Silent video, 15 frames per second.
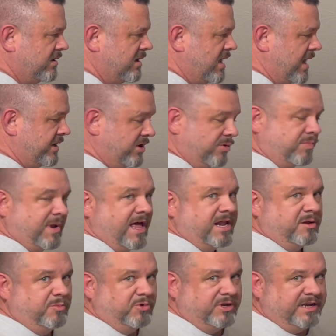I do plan
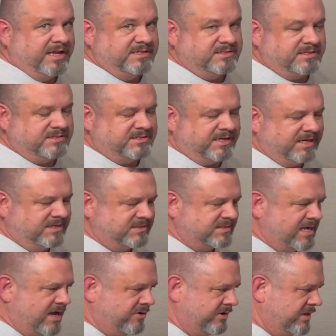to put DCC and
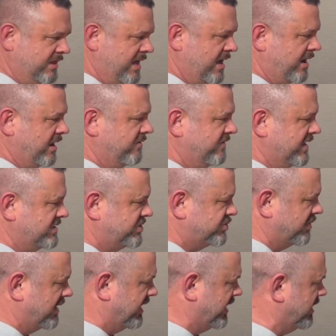sound in that
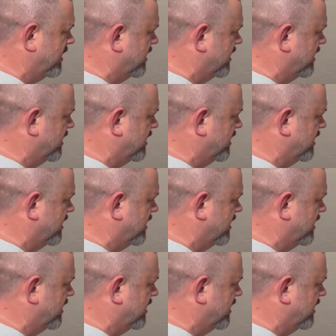eventually.